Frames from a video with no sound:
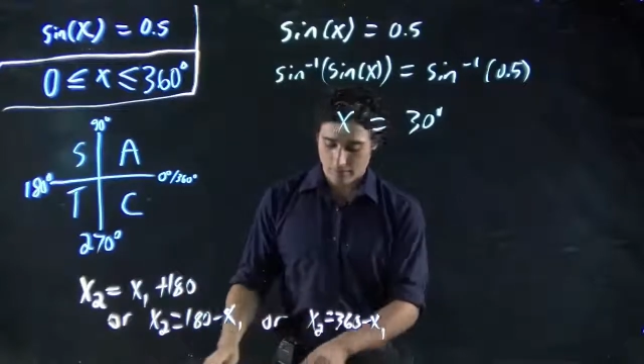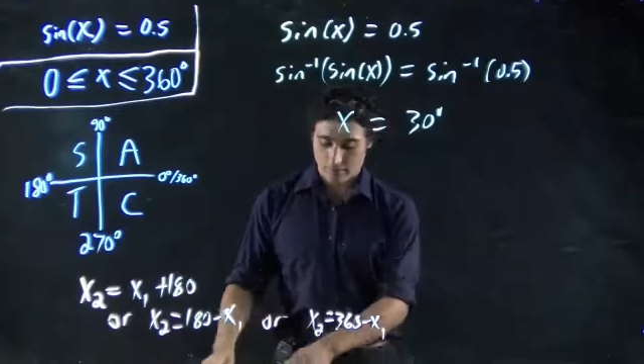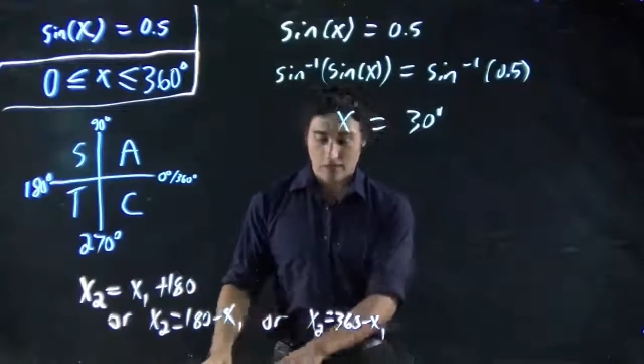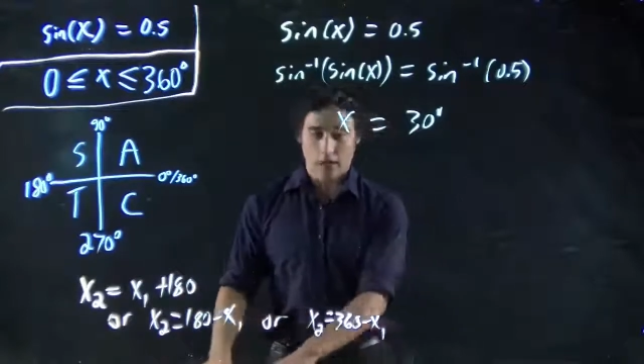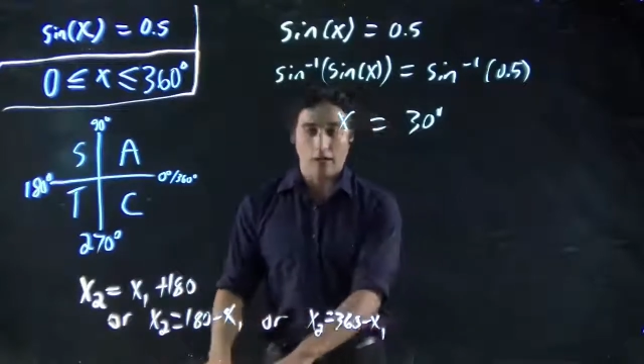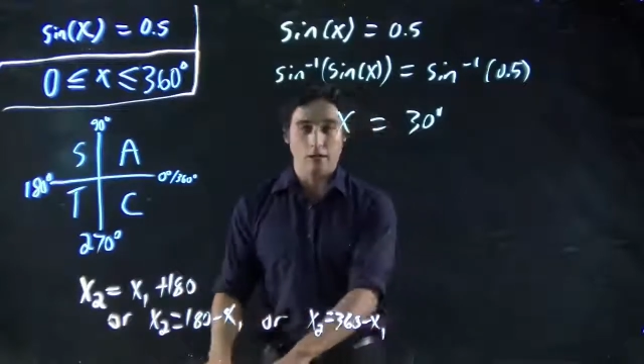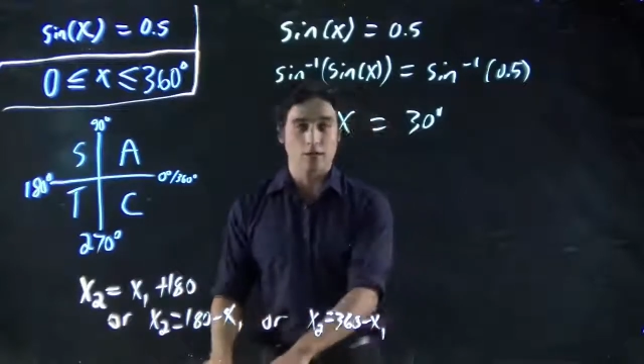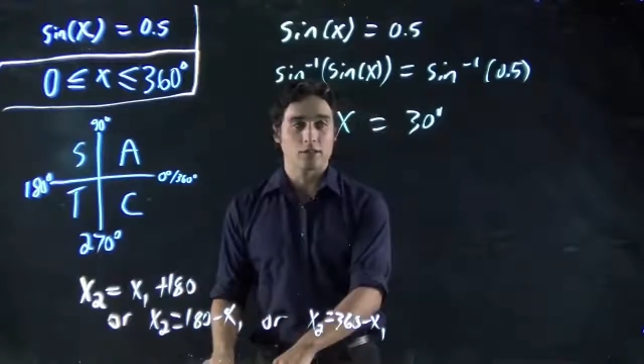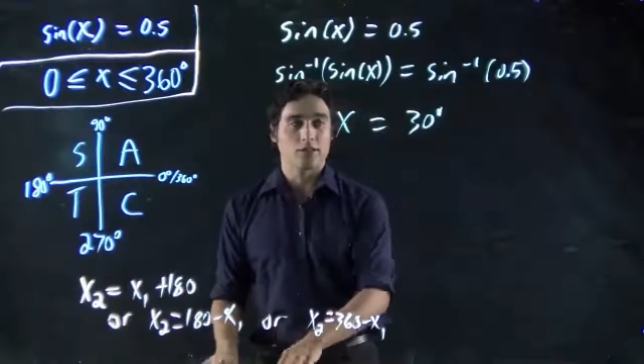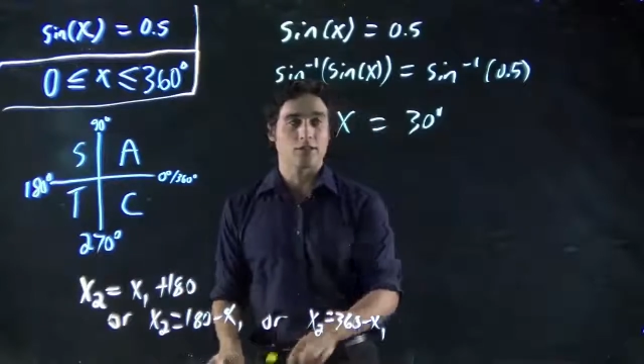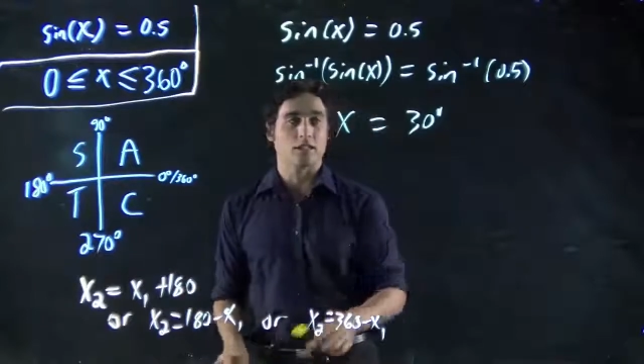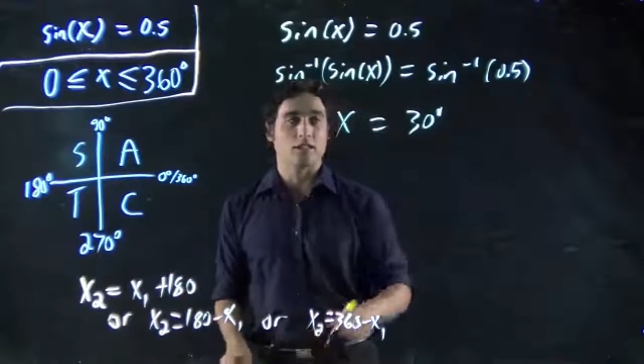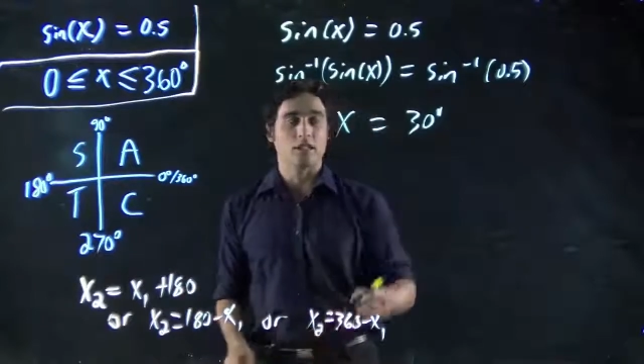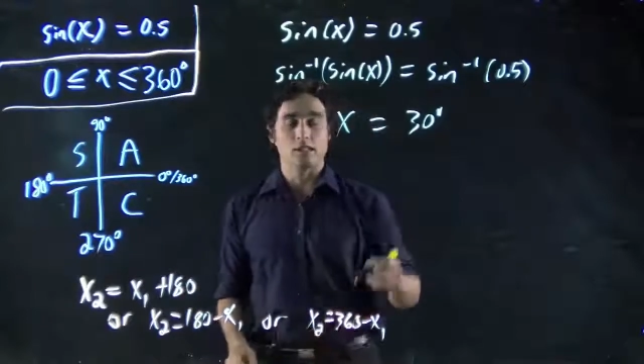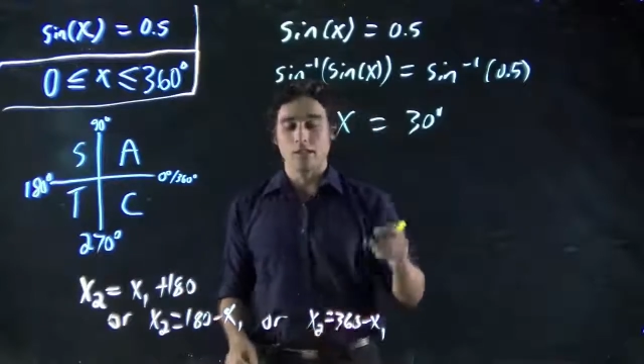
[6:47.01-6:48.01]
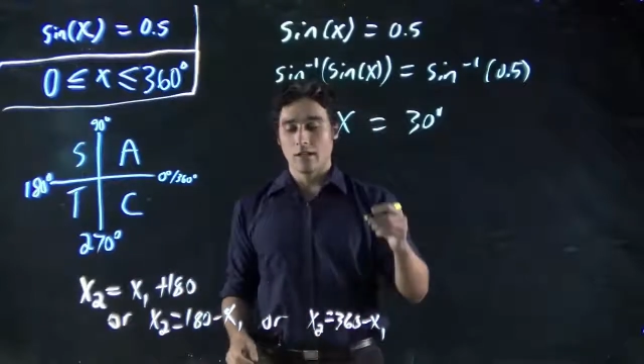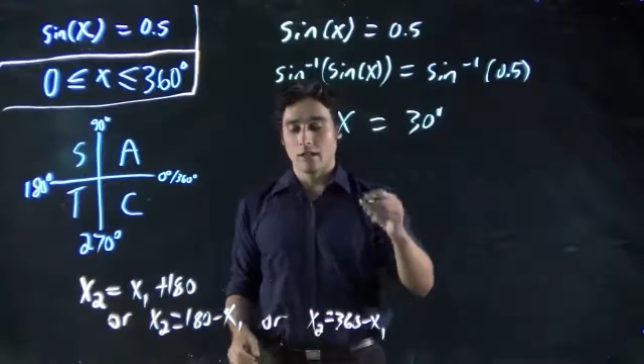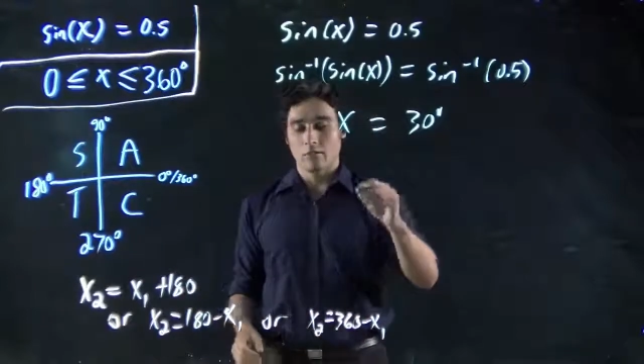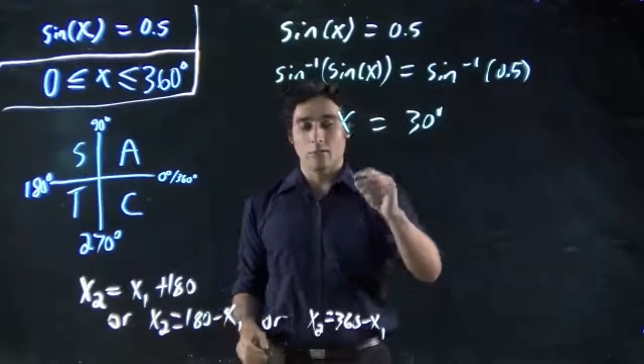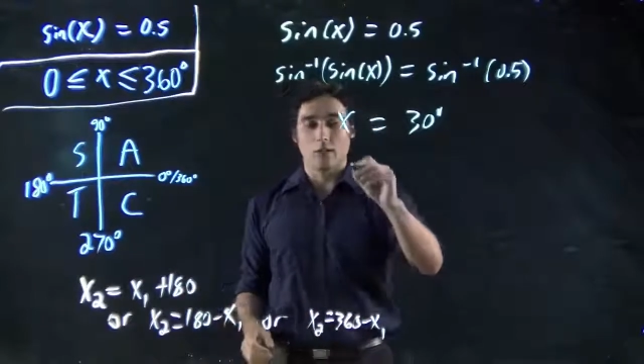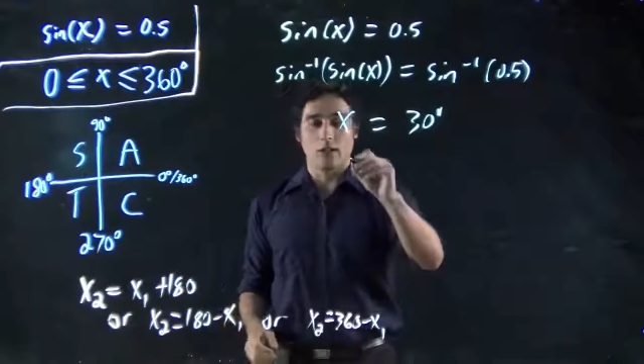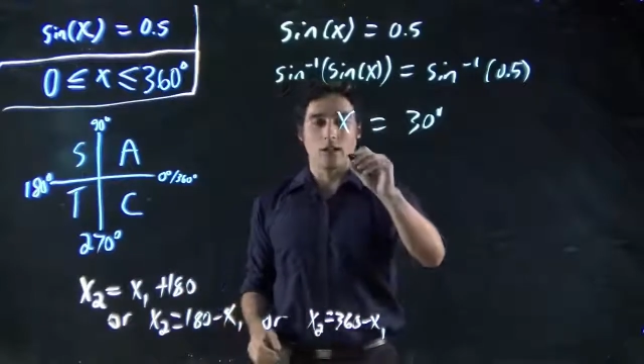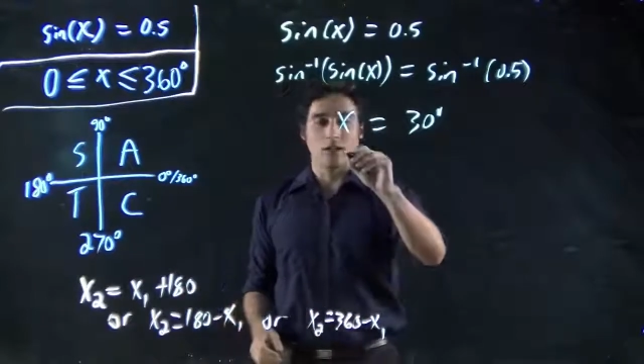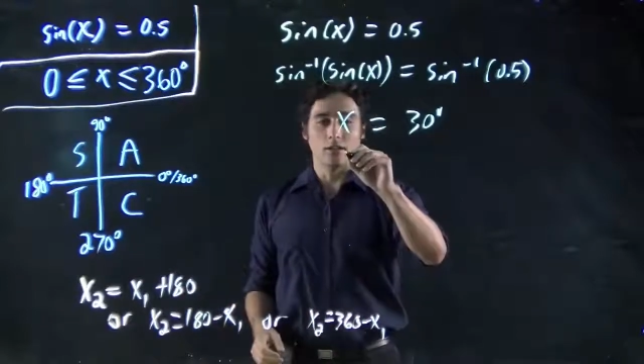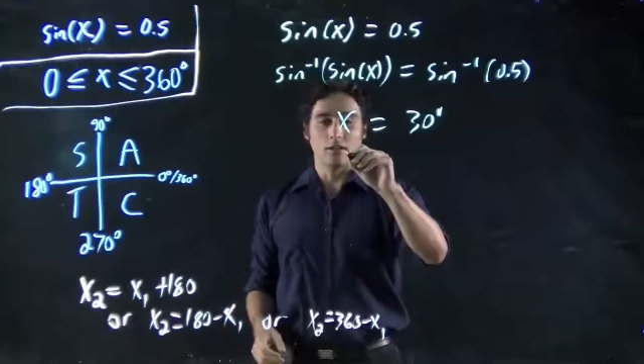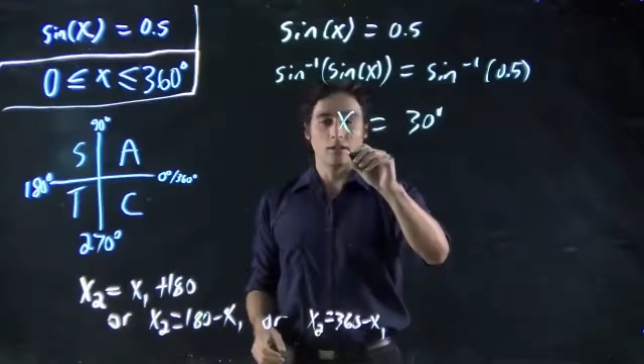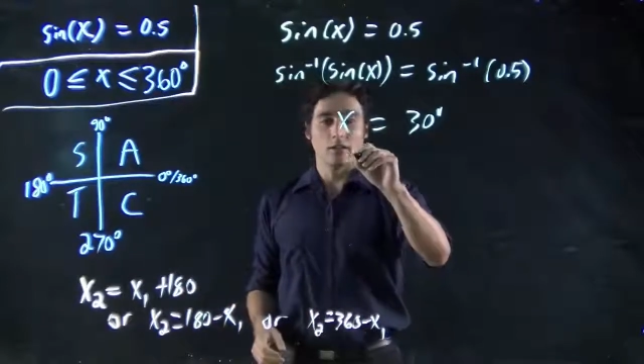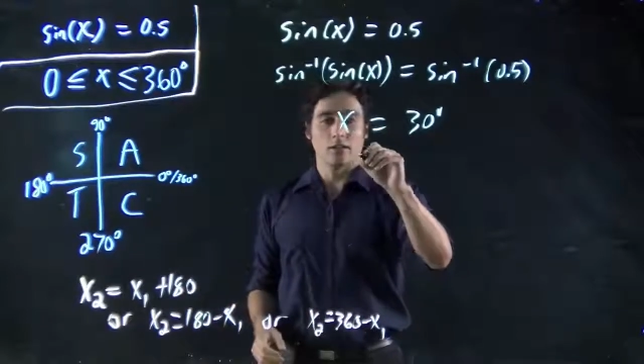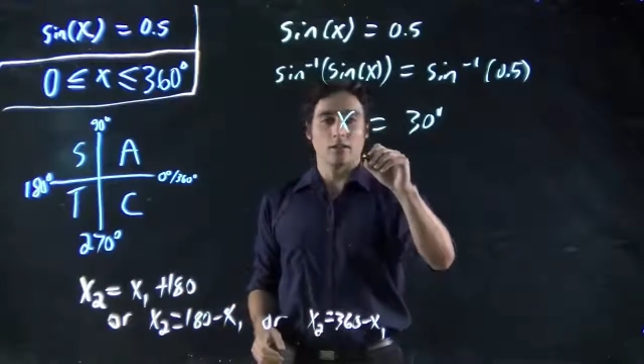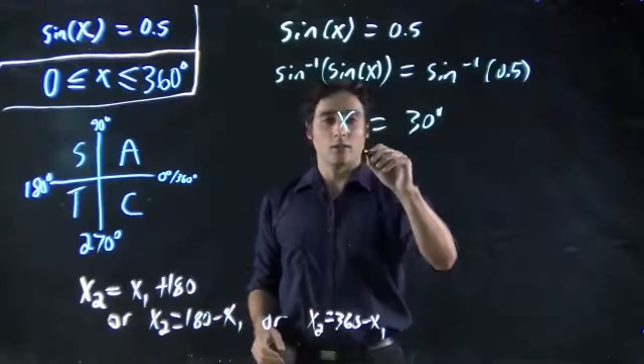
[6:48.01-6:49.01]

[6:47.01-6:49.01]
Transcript: I would see, well,